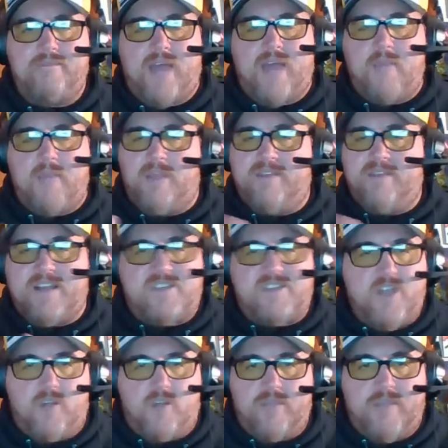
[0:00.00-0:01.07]
I believe that's
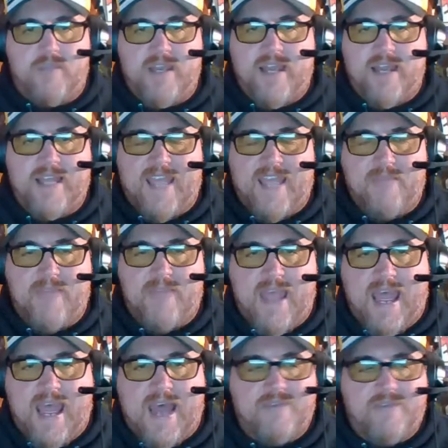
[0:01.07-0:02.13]
the only Monday night game they
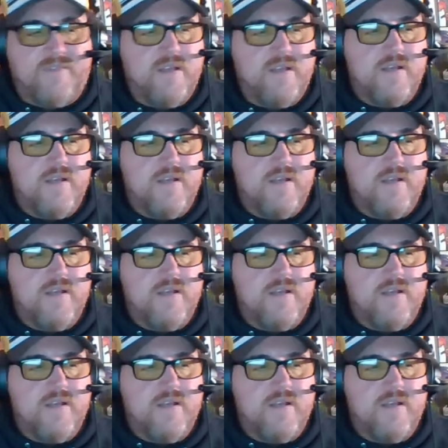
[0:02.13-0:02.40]
have.